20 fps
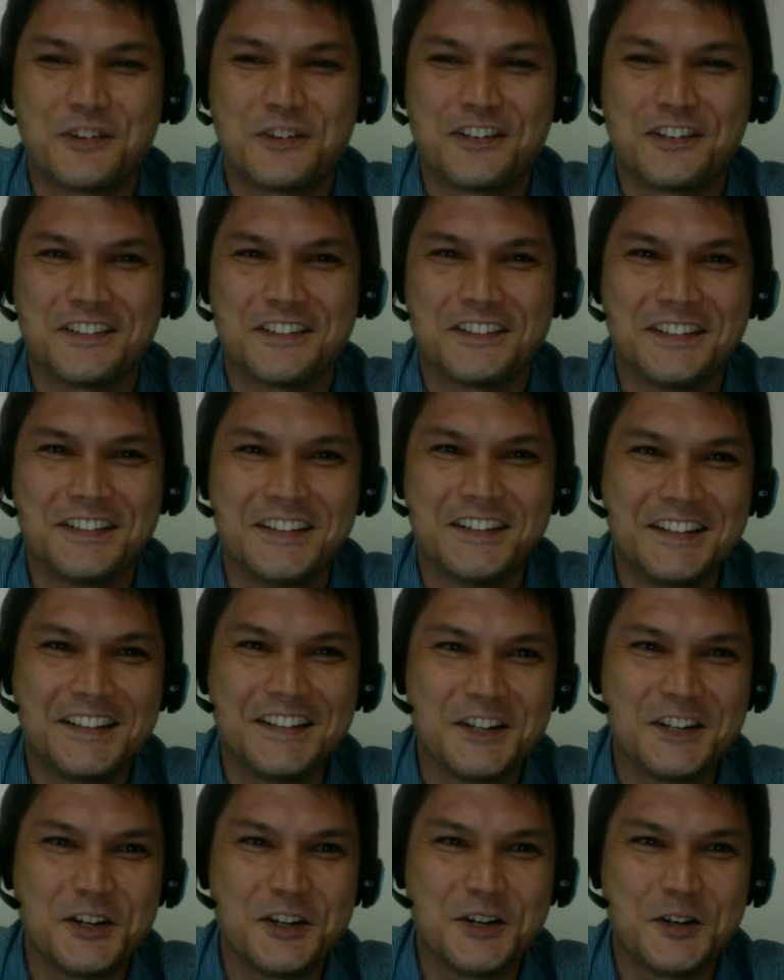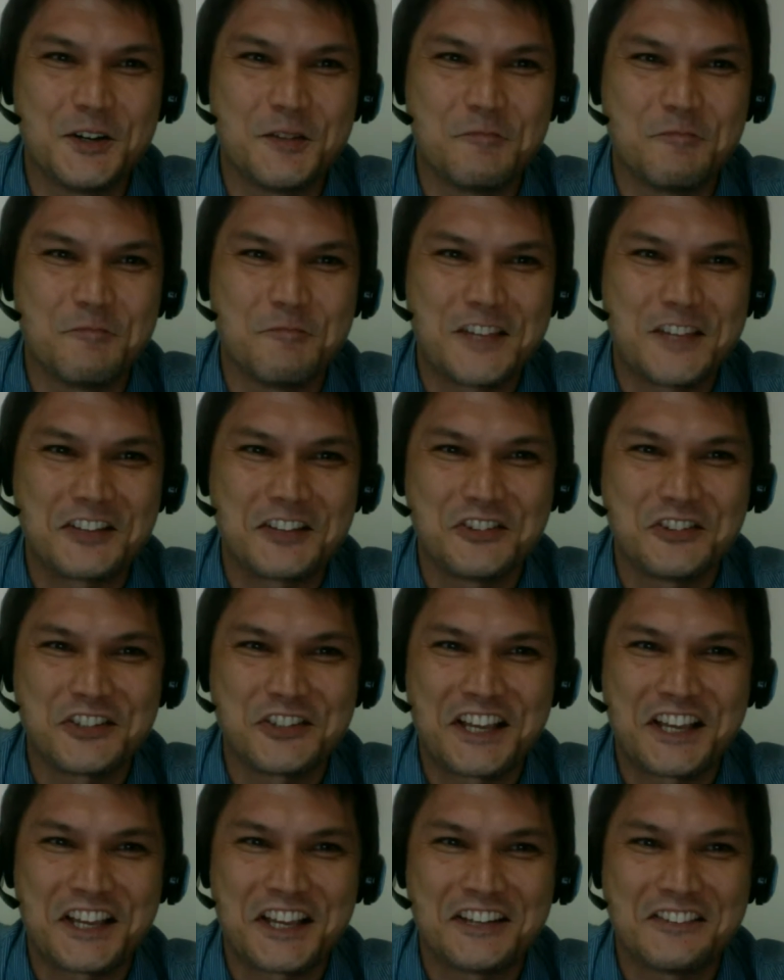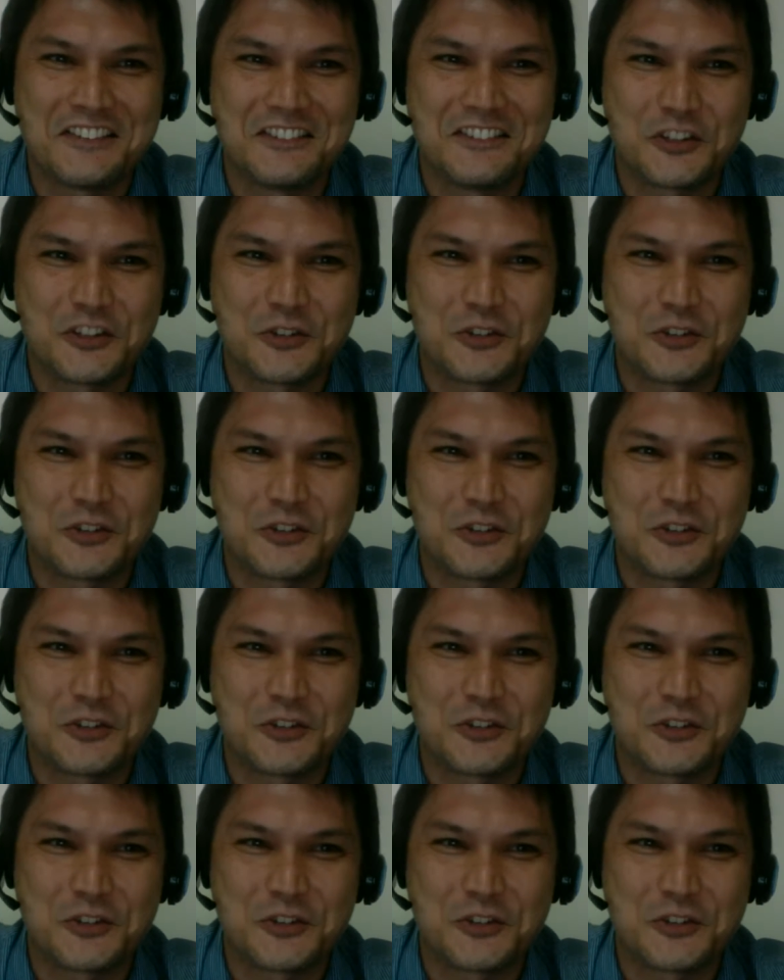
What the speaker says: want to take a look at it really